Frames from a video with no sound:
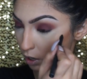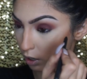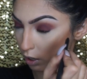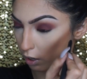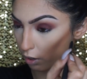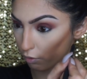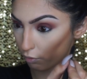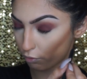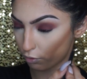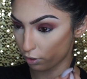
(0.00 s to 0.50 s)

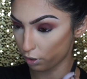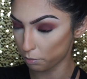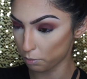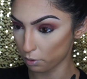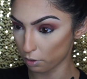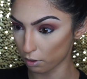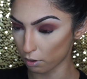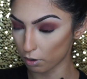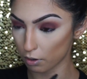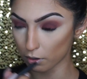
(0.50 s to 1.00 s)

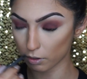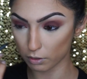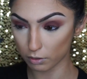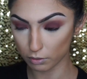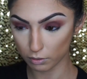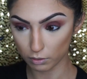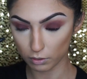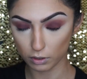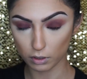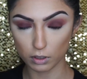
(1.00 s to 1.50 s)
uncomfortable.
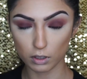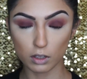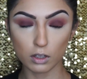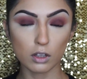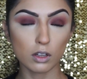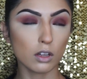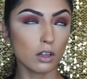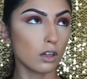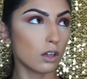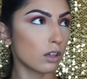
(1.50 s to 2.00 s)

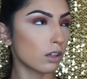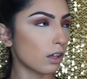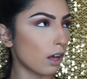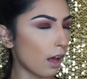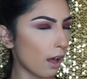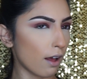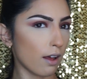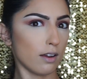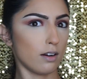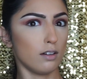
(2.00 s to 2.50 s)

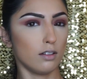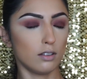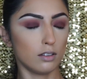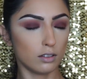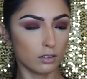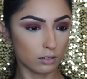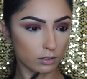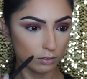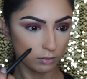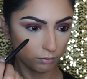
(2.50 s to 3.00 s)
God.
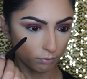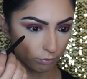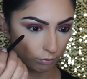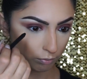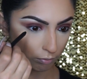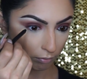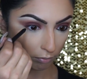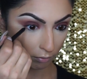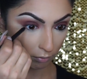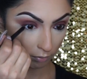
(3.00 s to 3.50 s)

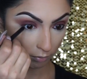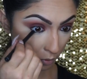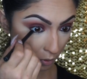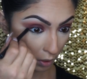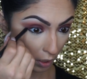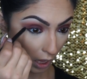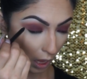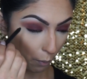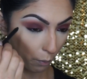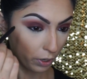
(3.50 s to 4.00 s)

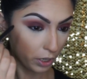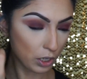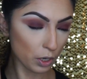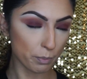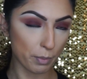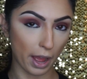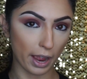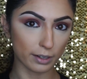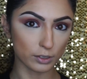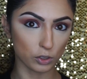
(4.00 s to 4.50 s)
I want a new
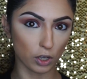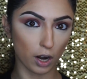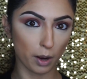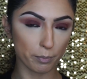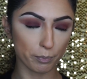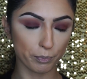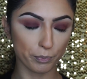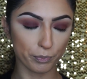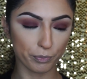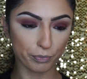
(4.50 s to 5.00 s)

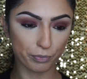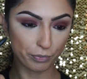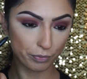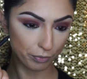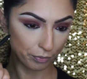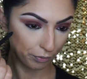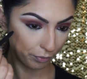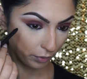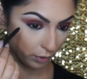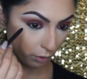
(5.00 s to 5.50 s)
backdrop.
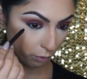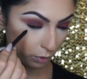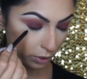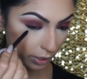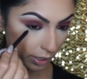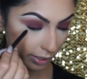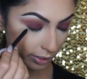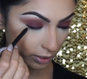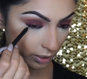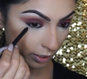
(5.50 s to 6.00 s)
What do you
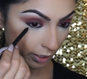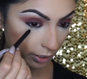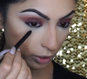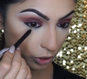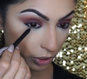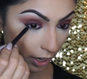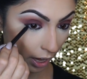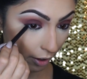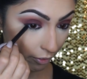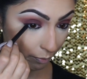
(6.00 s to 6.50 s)
guys think I
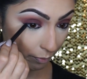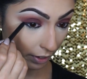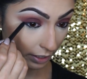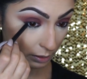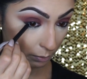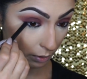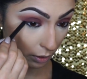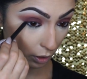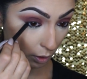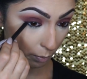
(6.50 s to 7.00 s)
should have
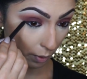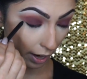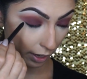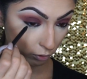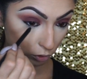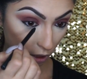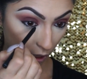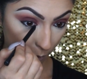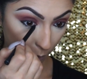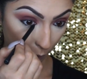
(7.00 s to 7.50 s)
as my new
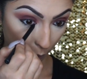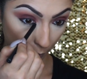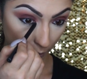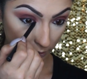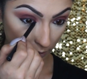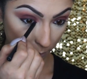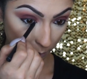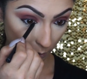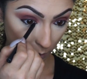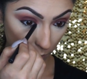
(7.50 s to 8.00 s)
backdrop? Or as
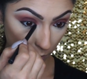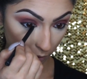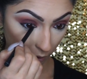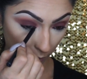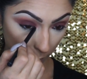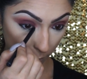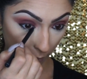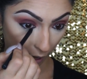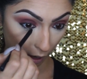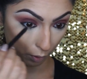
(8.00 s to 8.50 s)
like my new
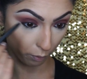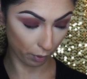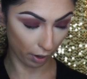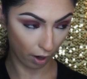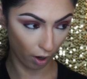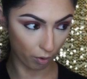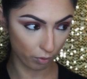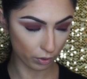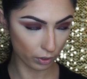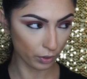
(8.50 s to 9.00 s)
like
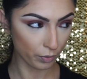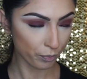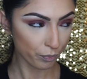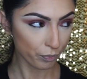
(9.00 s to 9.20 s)
background?